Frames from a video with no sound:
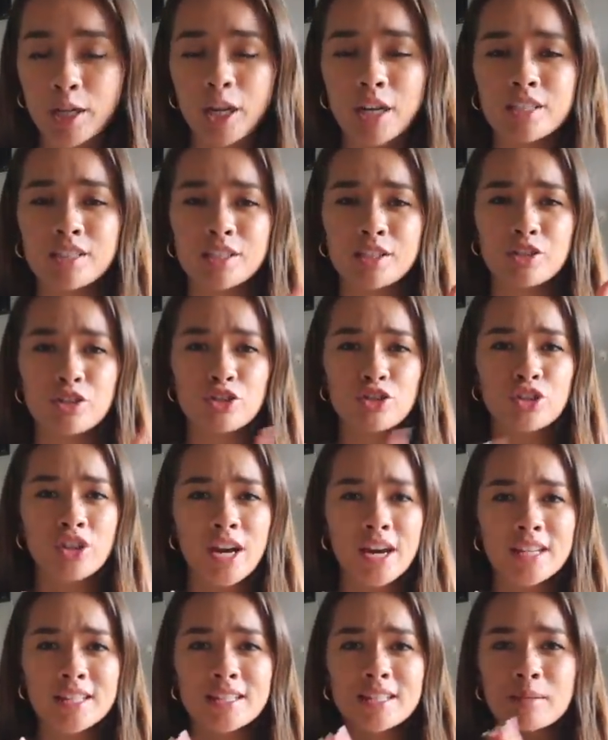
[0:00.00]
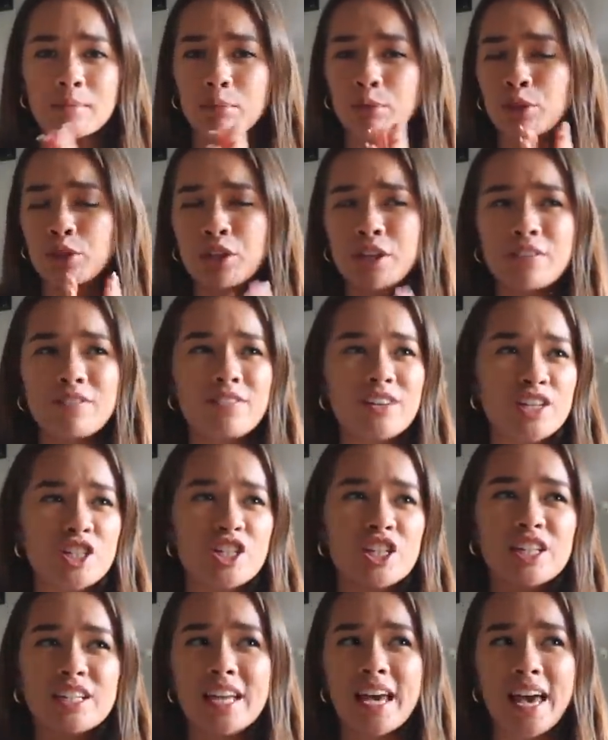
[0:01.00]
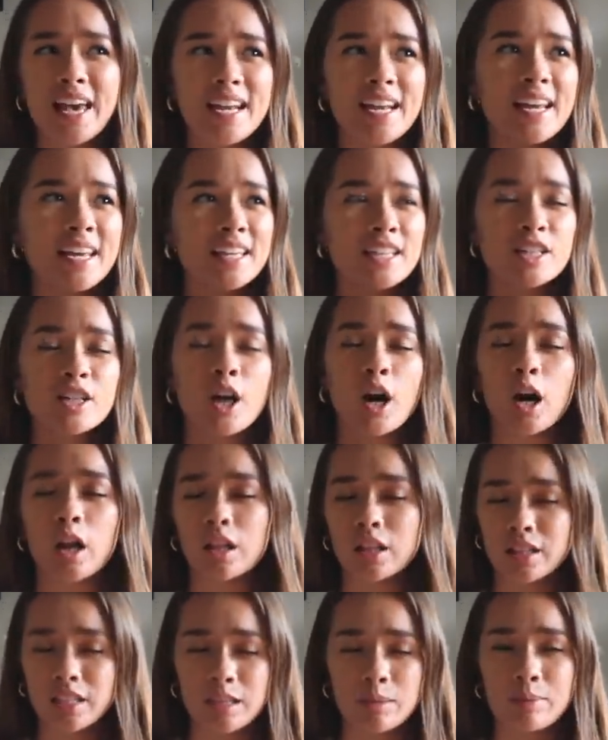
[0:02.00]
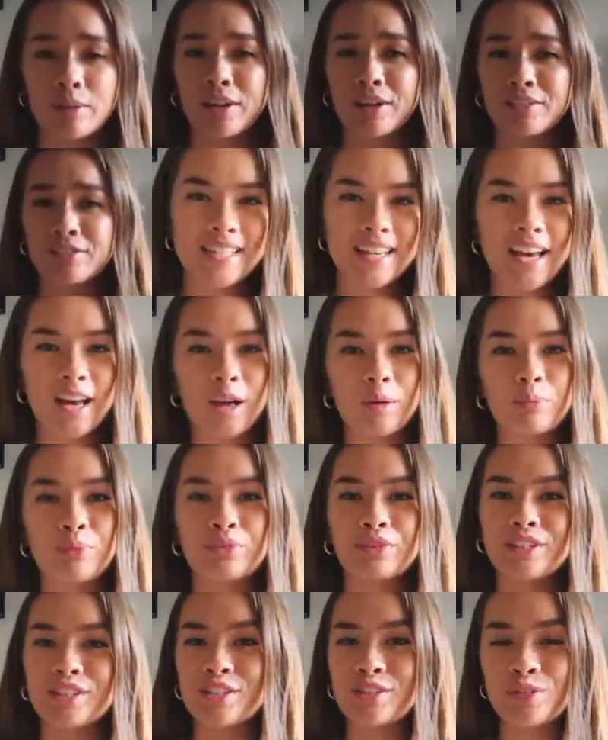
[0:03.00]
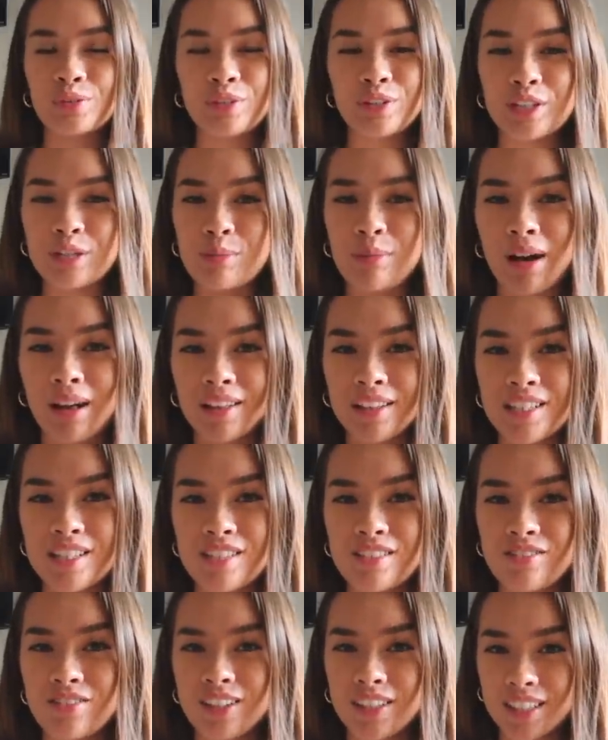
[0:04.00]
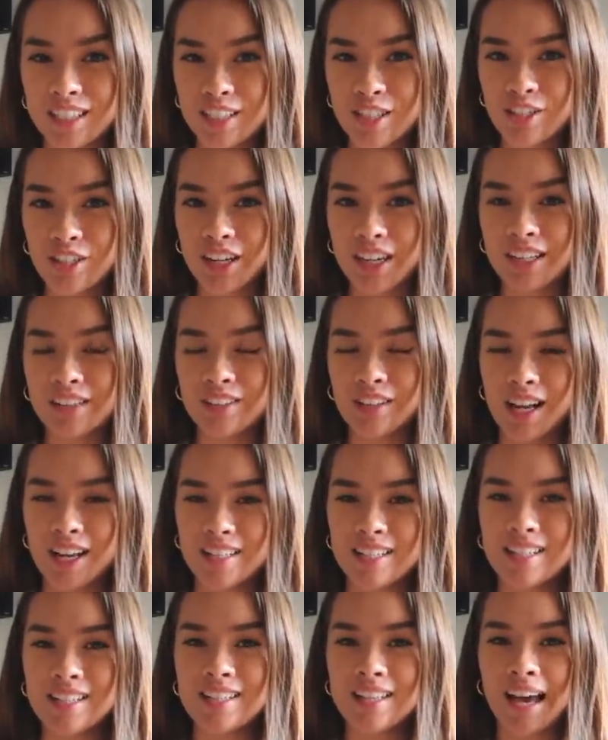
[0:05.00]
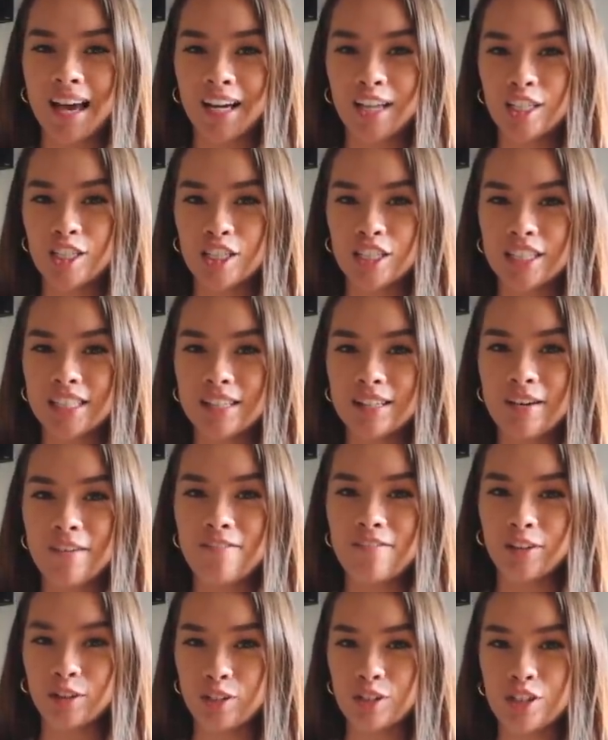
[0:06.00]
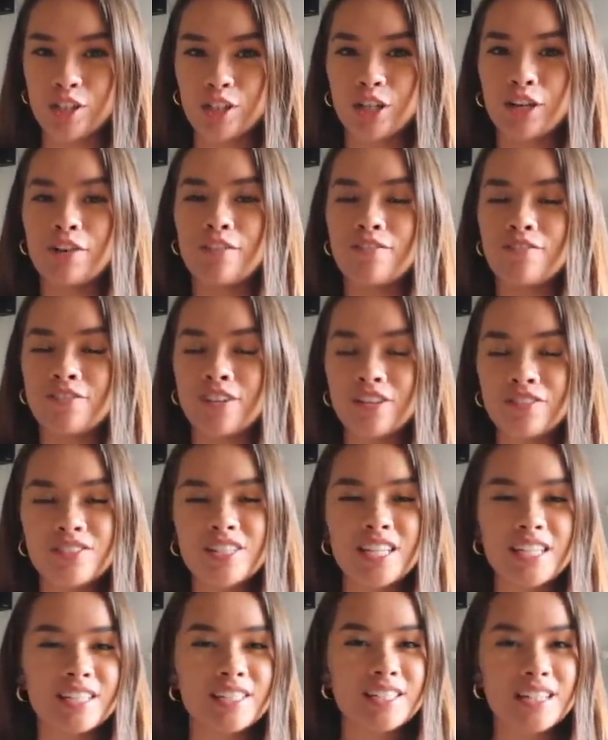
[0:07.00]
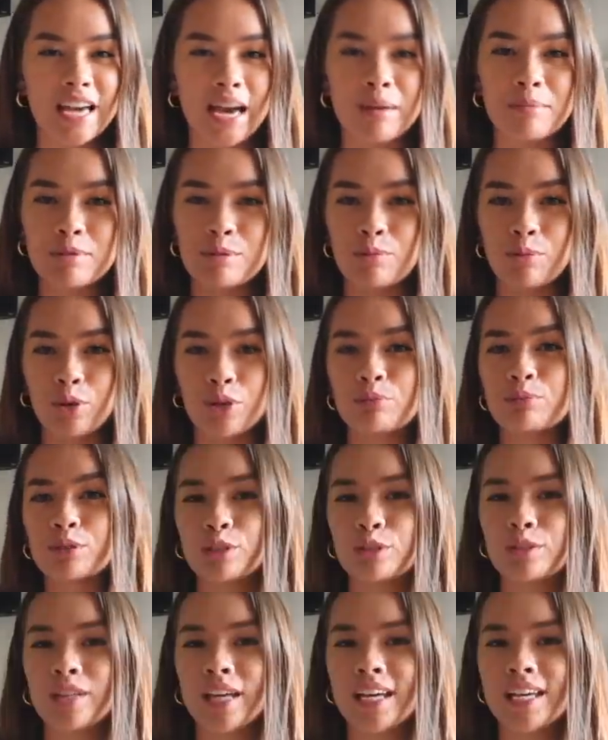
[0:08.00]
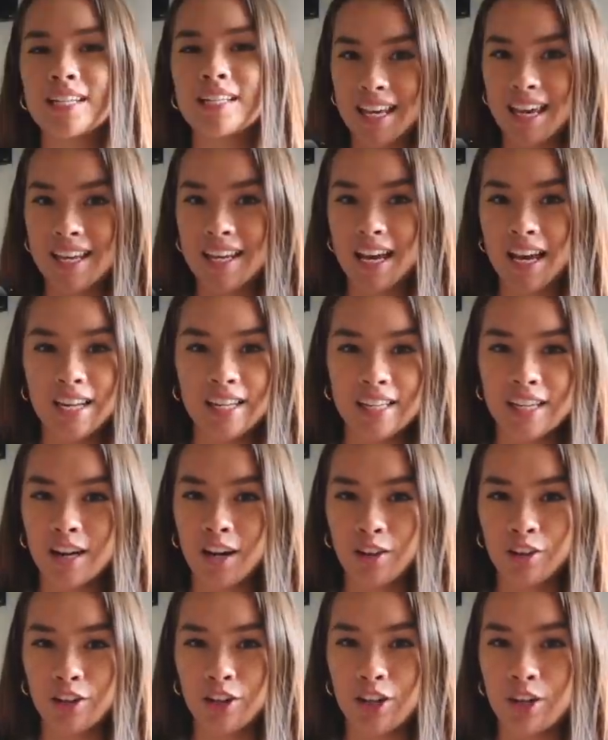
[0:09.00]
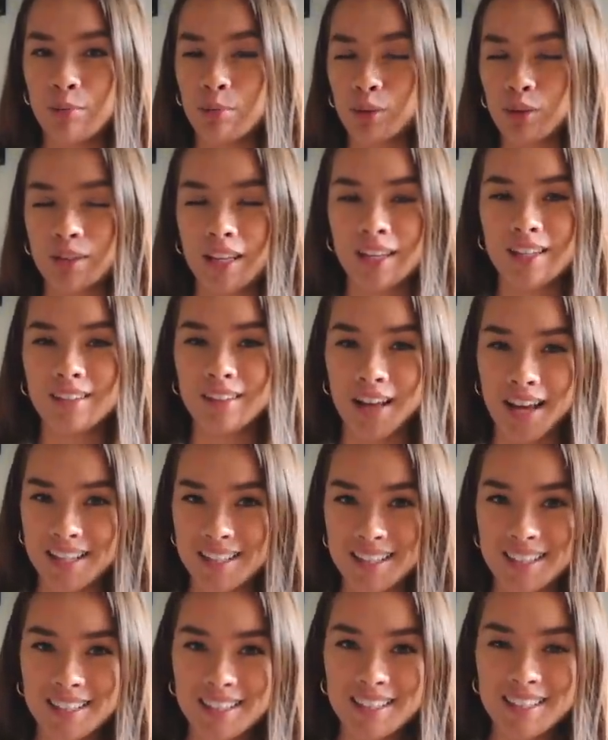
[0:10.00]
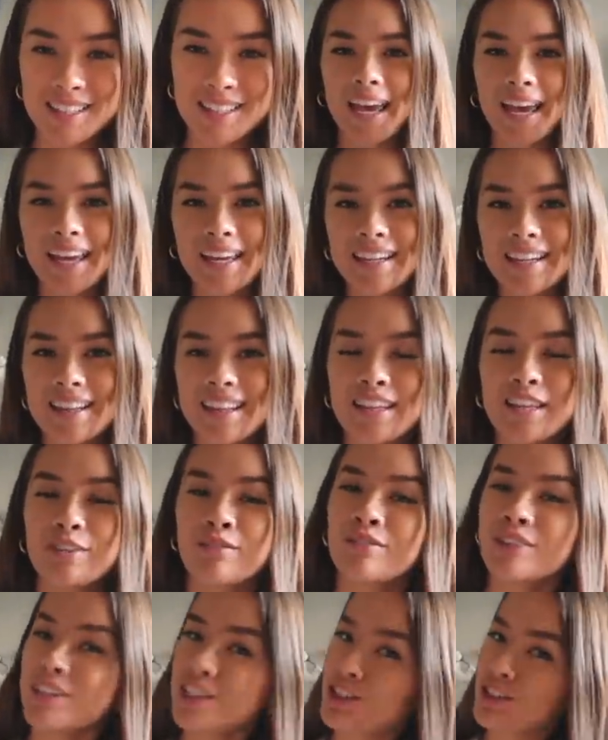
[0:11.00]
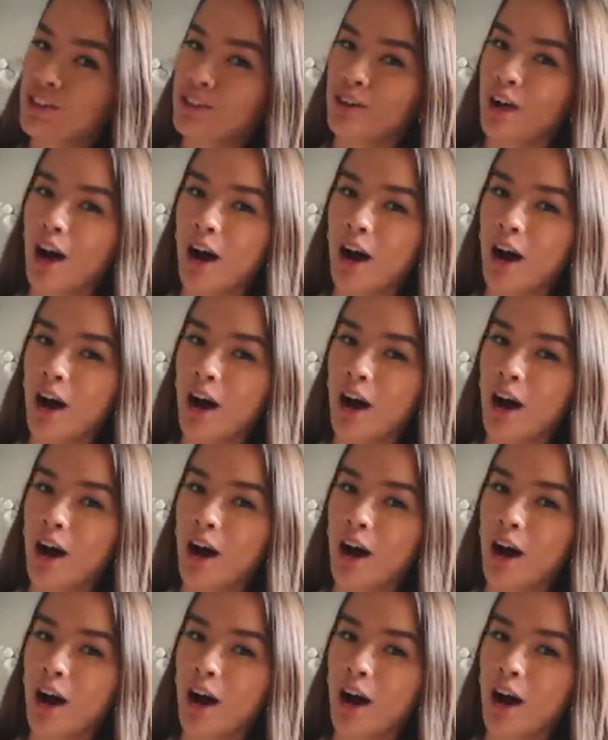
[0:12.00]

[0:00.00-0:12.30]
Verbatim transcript: causes stress, blurry vision, headaches, all of the above. To help restore your balance, Felix Gray glasses actually filter 15 times more blue light than any other blue light glasses and the original